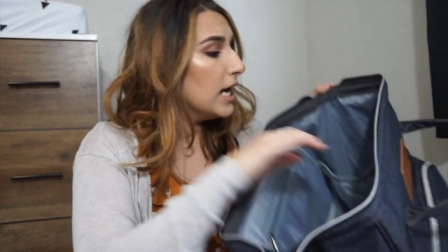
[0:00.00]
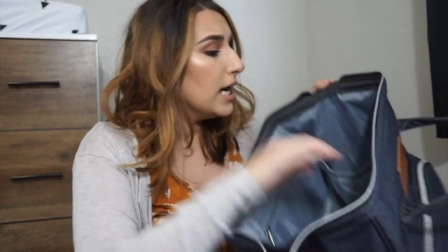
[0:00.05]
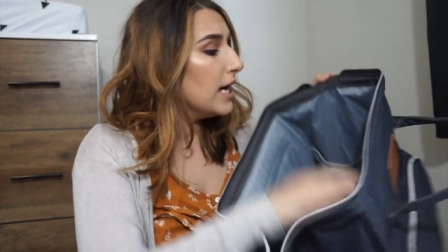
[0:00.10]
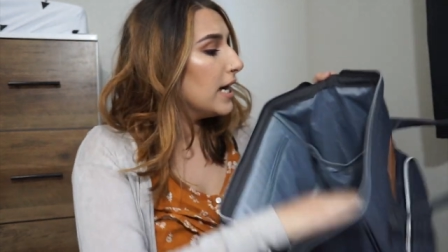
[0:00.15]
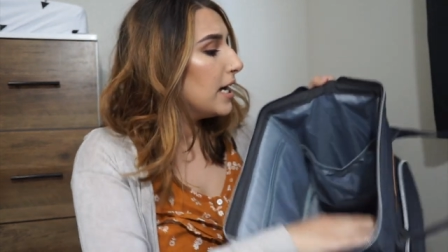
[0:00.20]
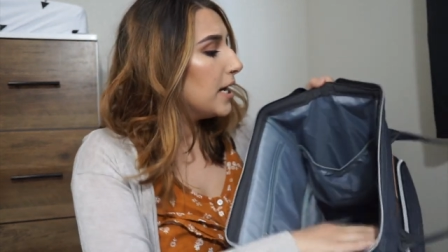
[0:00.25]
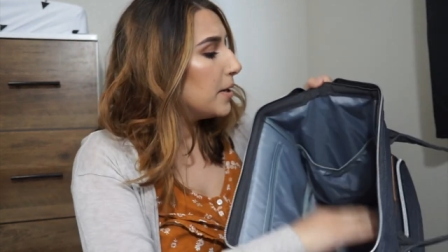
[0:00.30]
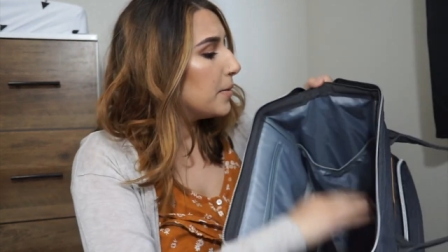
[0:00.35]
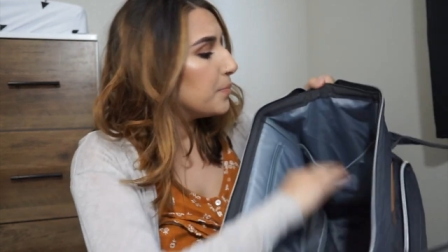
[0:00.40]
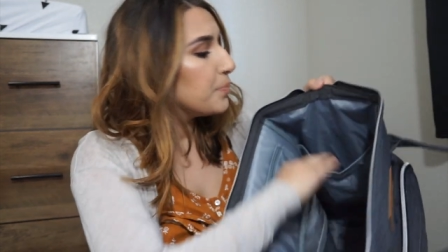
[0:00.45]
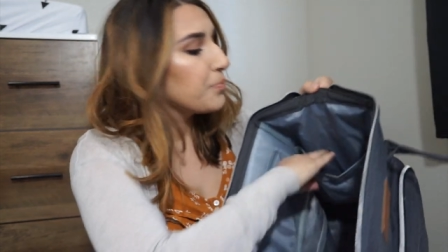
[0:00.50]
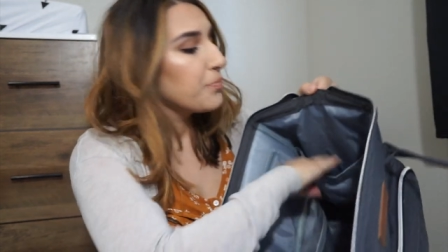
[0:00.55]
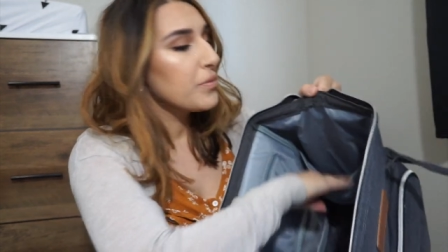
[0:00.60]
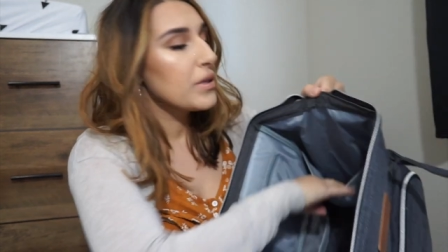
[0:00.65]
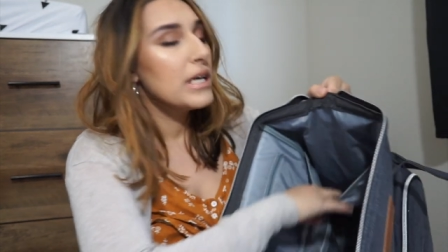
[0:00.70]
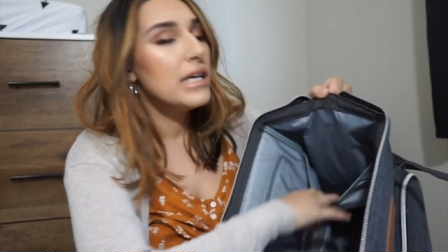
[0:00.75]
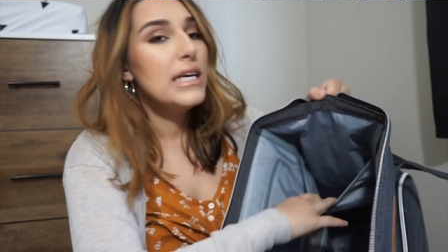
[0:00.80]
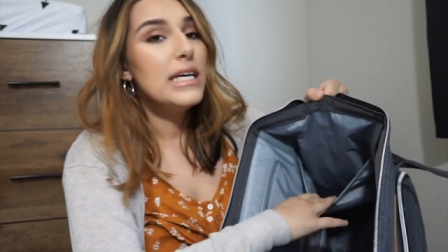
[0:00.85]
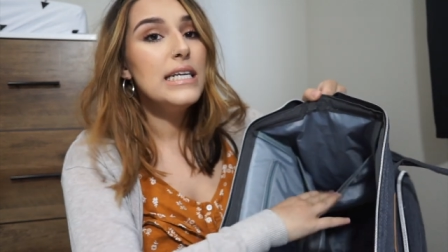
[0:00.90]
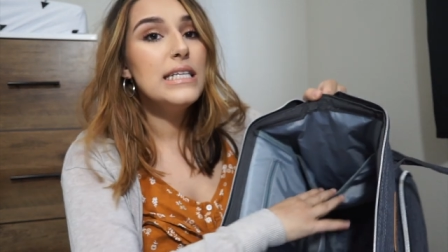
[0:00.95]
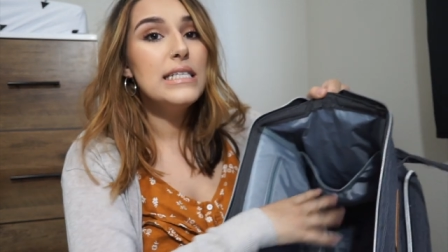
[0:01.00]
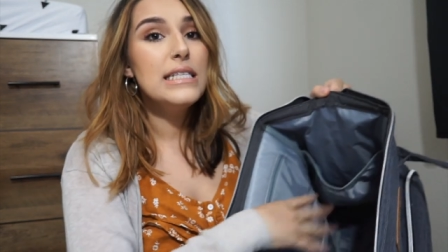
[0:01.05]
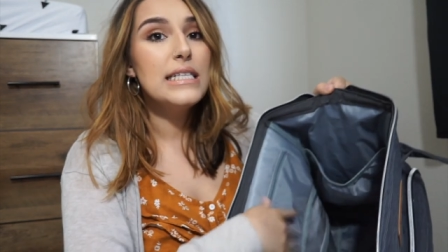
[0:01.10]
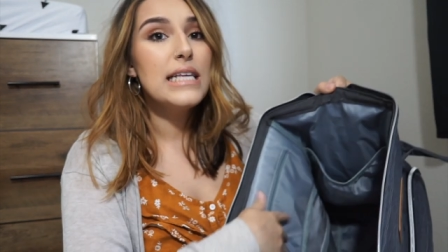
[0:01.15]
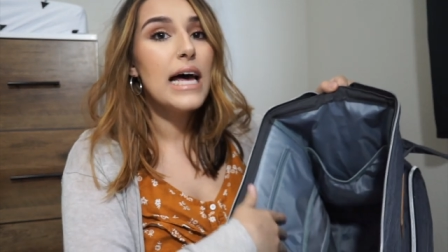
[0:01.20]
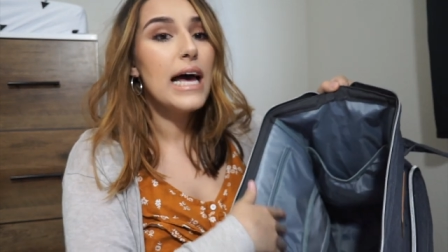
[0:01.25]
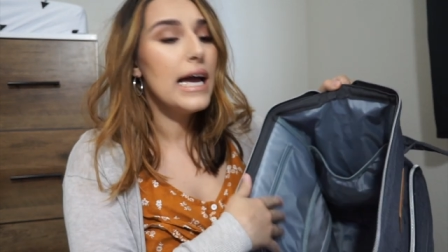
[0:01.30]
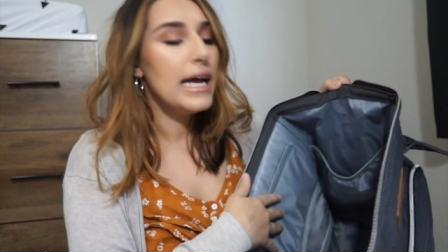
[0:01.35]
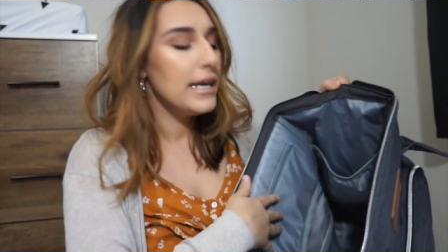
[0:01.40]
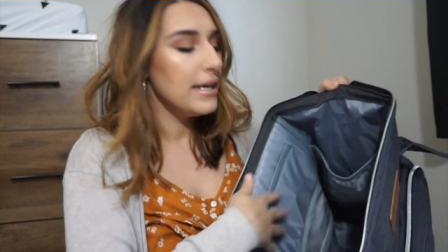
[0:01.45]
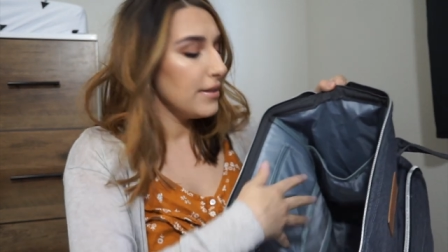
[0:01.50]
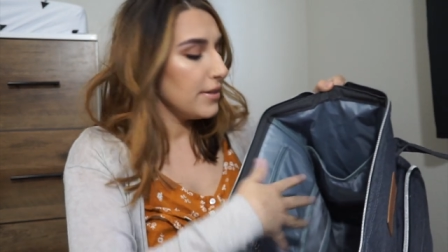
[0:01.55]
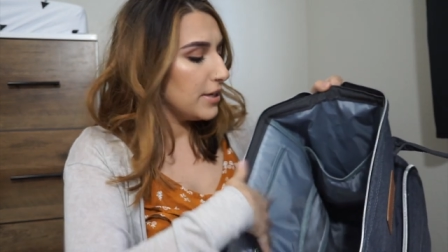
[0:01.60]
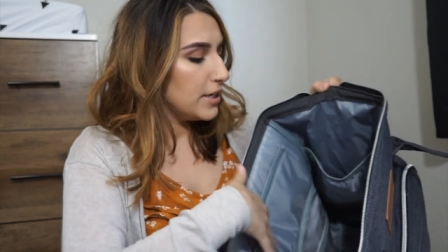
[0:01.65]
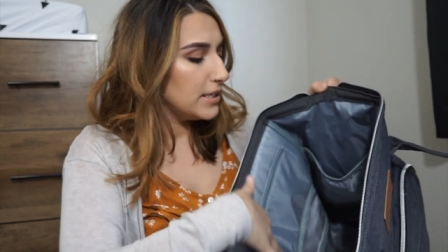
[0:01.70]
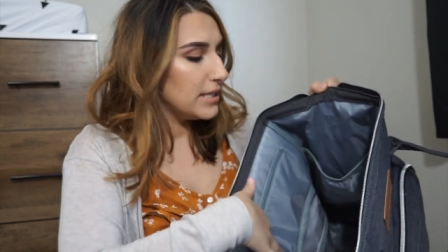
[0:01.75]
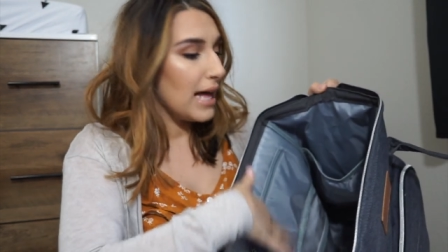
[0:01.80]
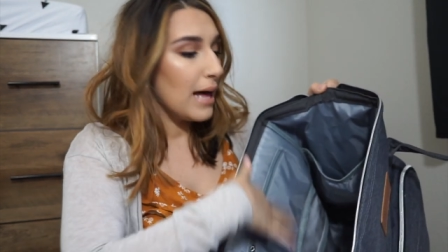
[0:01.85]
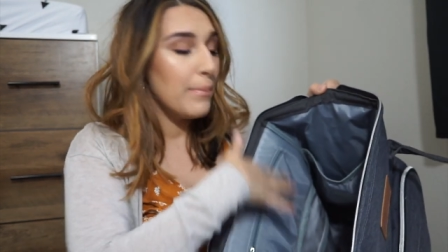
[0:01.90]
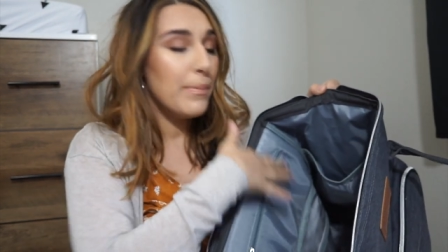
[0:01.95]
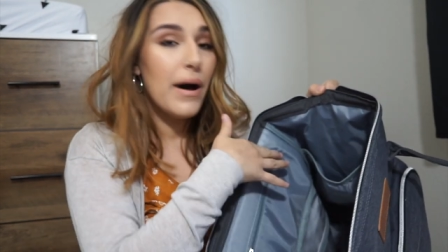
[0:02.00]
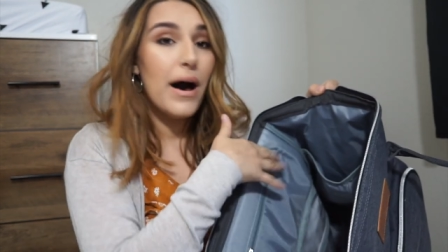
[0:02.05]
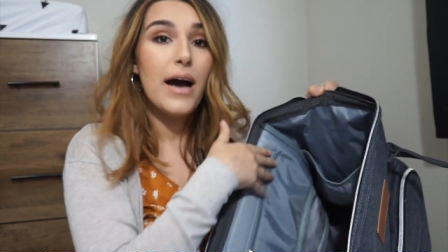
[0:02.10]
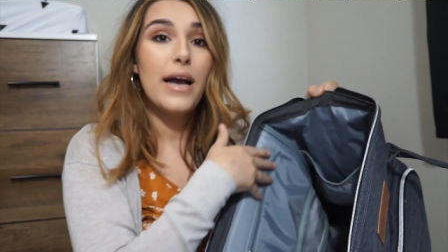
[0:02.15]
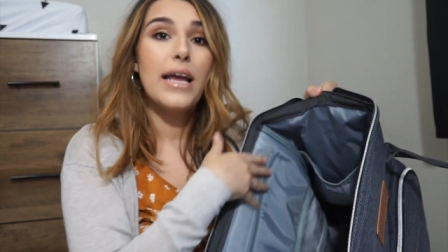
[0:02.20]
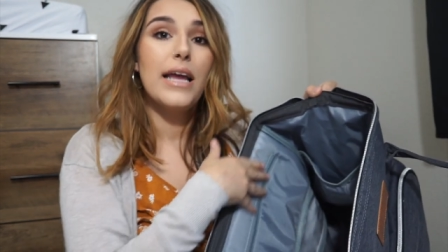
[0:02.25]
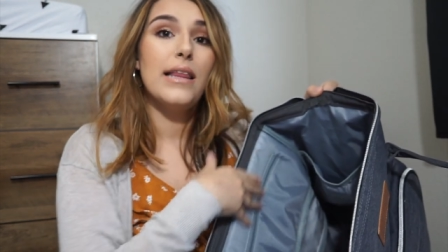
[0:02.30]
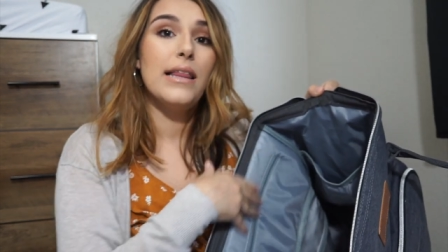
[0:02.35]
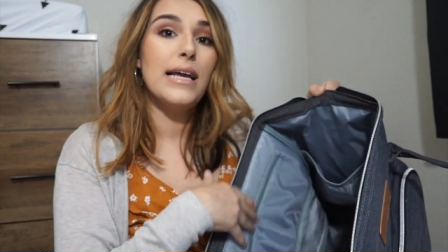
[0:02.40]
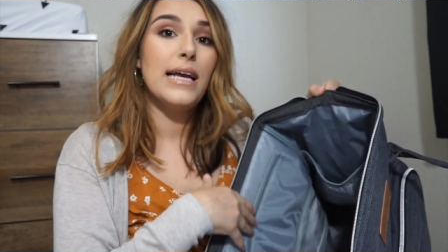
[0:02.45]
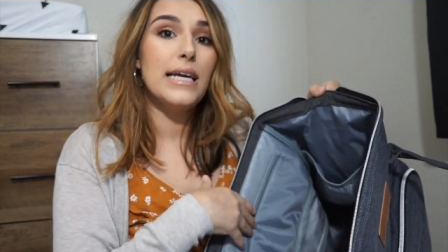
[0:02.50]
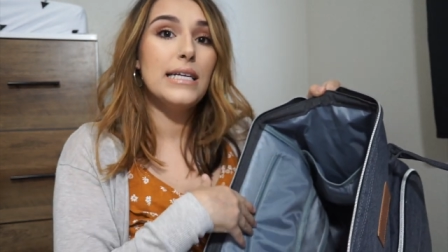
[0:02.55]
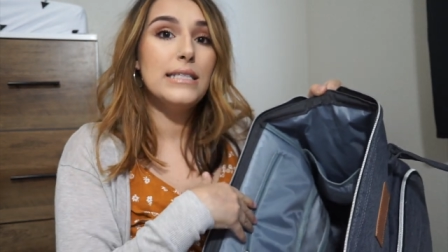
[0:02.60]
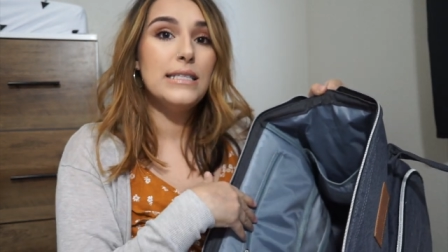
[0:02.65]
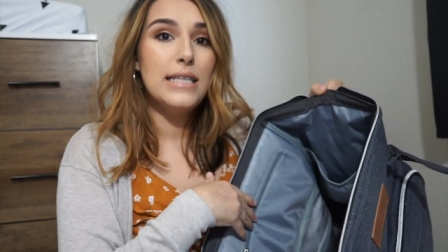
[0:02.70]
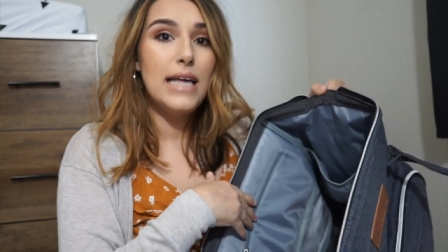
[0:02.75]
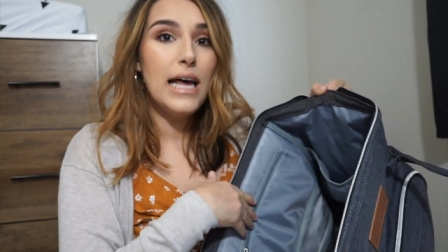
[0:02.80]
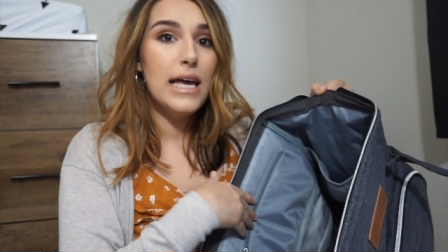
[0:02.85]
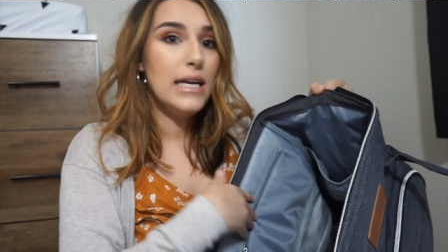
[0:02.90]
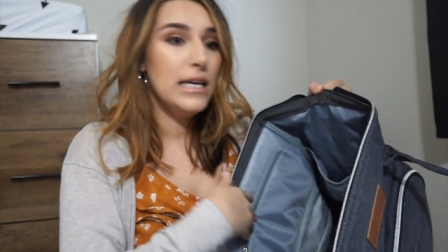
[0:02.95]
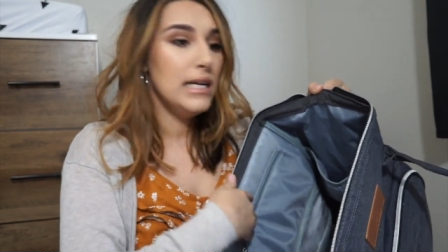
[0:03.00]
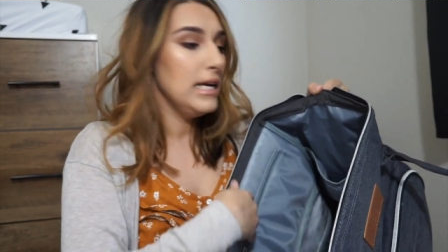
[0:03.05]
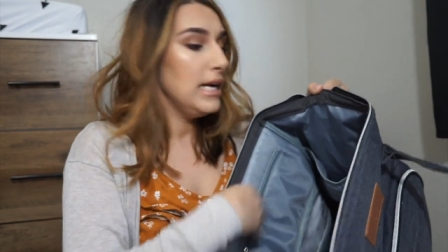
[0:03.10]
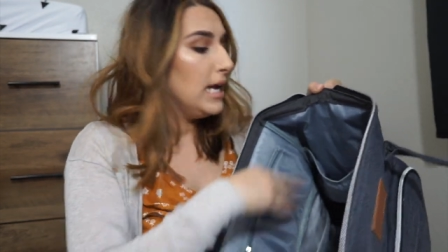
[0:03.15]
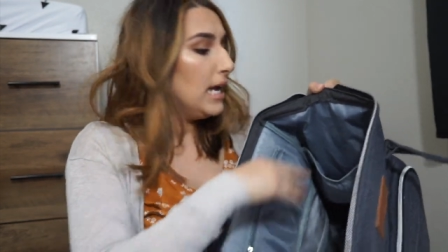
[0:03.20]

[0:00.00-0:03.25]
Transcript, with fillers: Um, inside, there's that pocket, like I said.